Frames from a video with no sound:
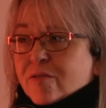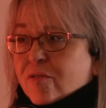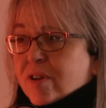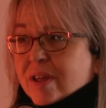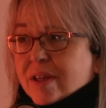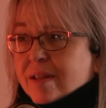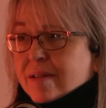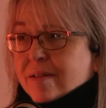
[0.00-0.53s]

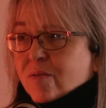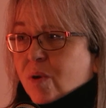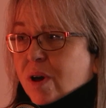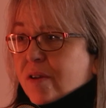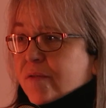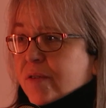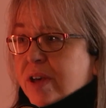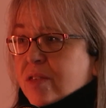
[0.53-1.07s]
only
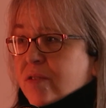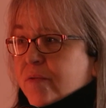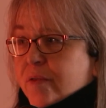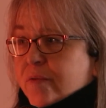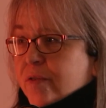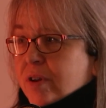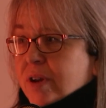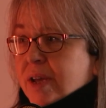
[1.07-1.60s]
qualifies you
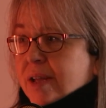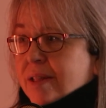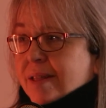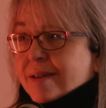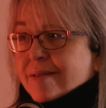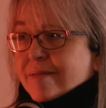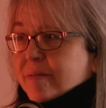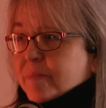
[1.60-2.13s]
for funding.
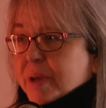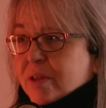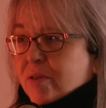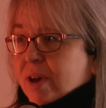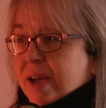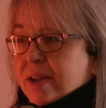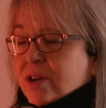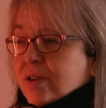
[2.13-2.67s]
That doesn't mean
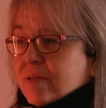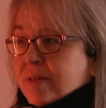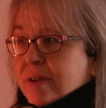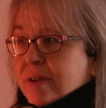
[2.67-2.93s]
you can't use